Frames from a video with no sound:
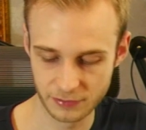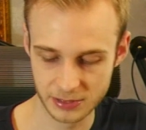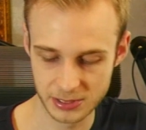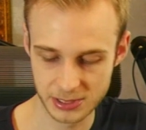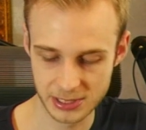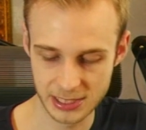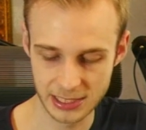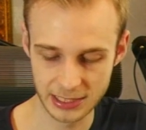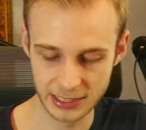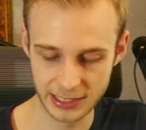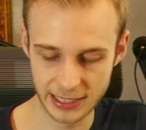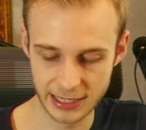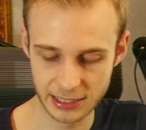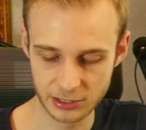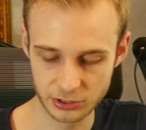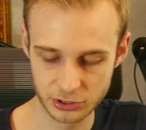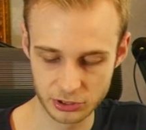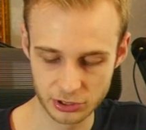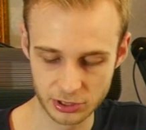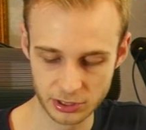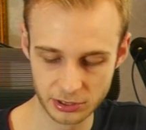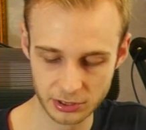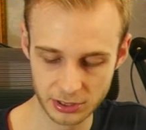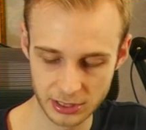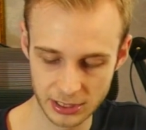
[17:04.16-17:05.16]
the celiac
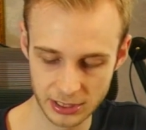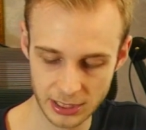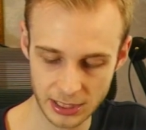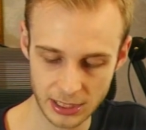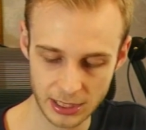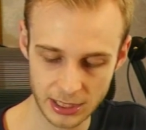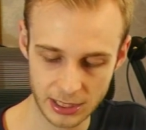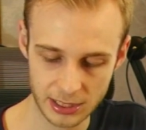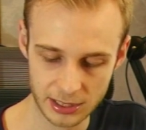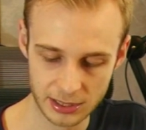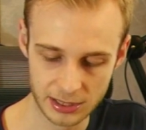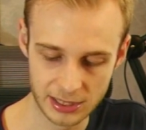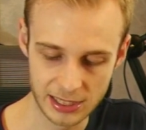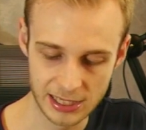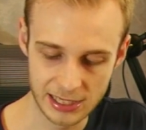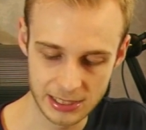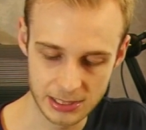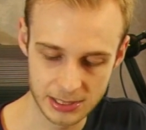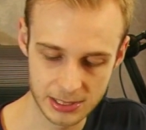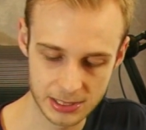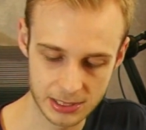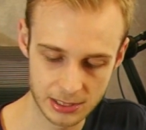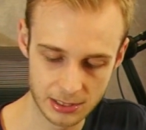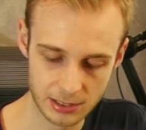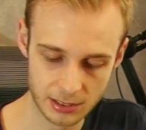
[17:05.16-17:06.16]
trunk,
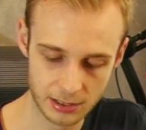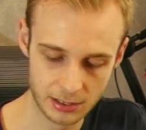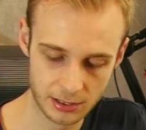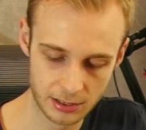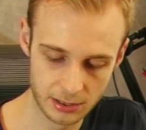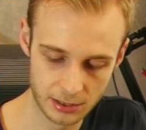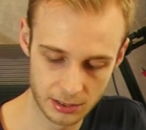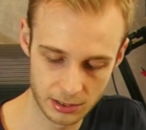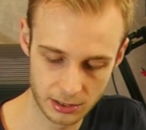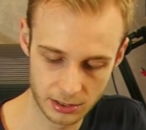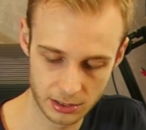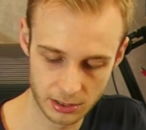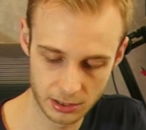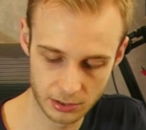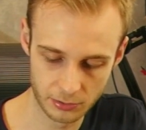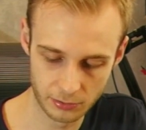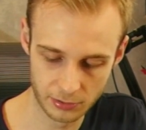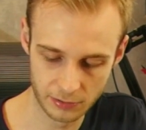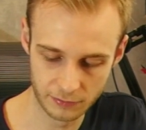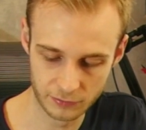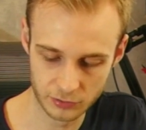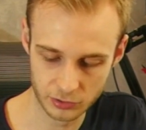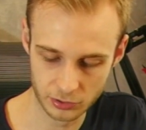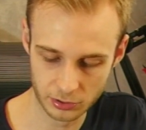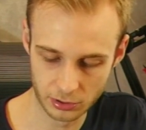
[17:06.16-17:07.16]
this that
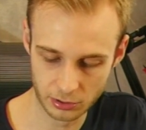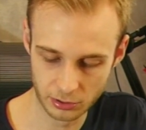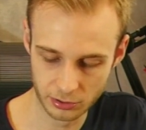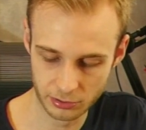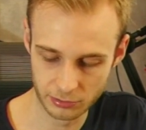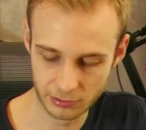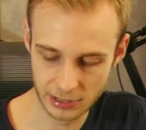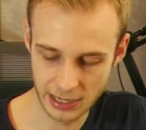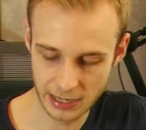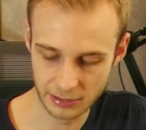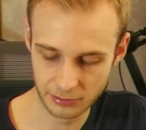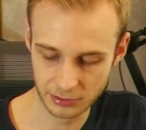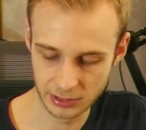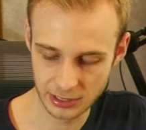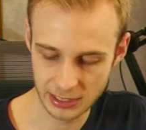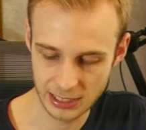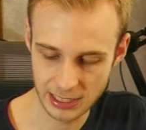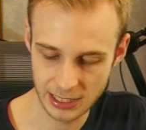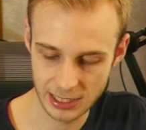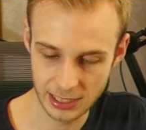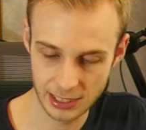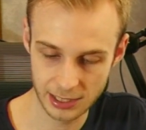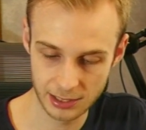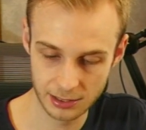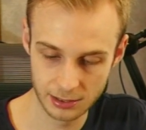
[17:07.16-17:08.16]
we've drawn around
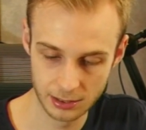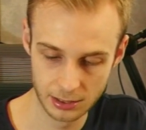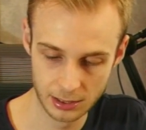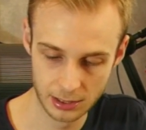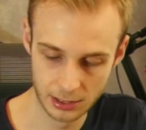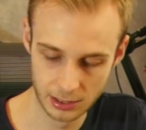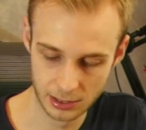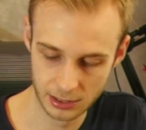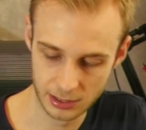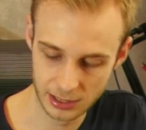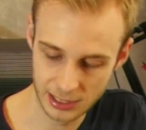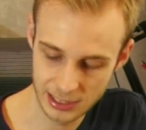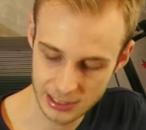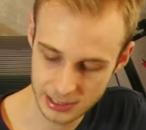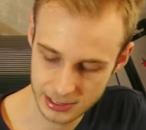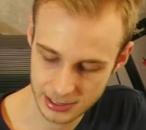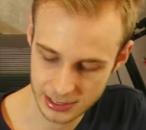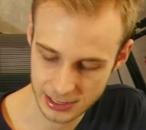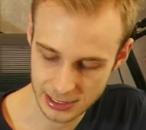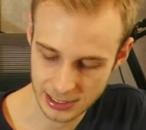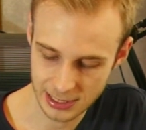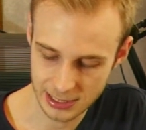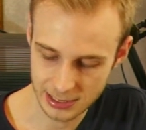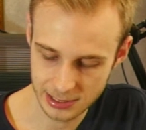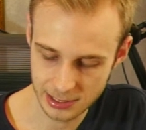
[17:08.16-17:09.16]
here,
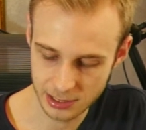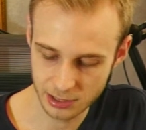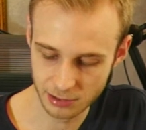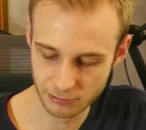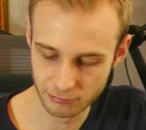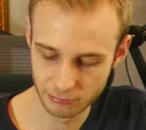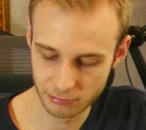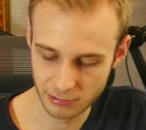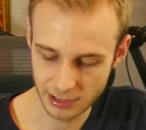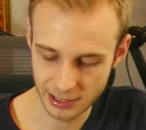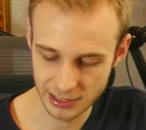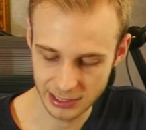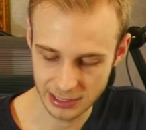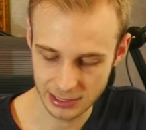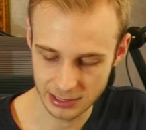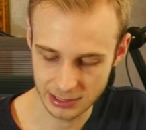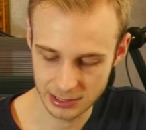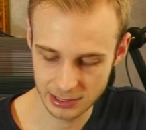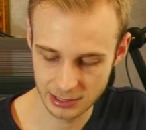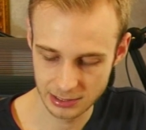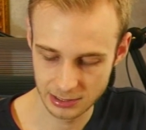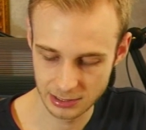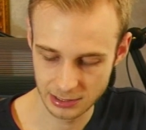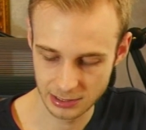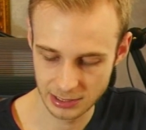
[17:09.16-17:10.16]
this is the
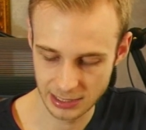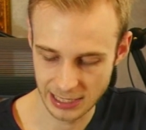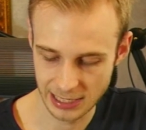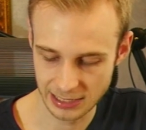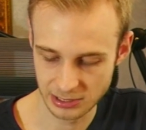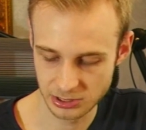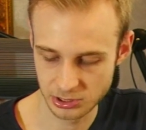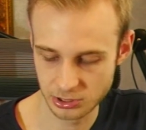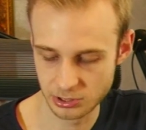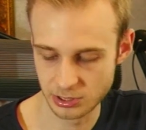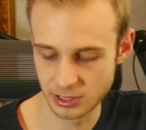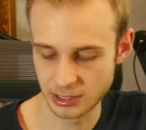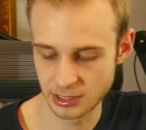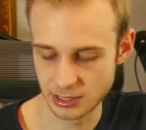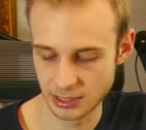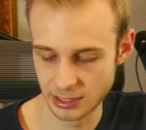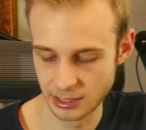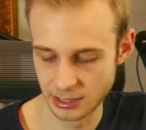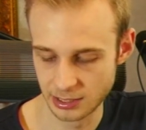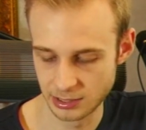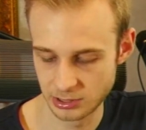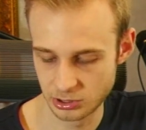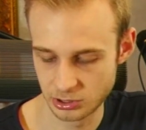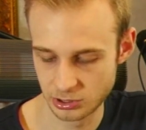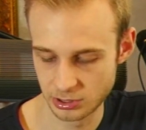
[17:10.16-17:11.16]
right gastric
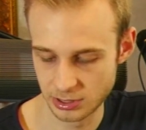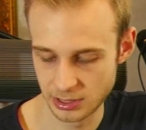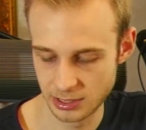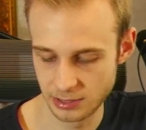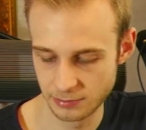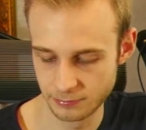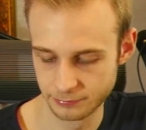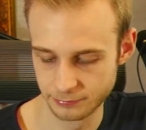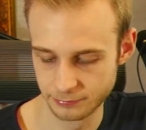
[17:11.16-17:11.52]
artery.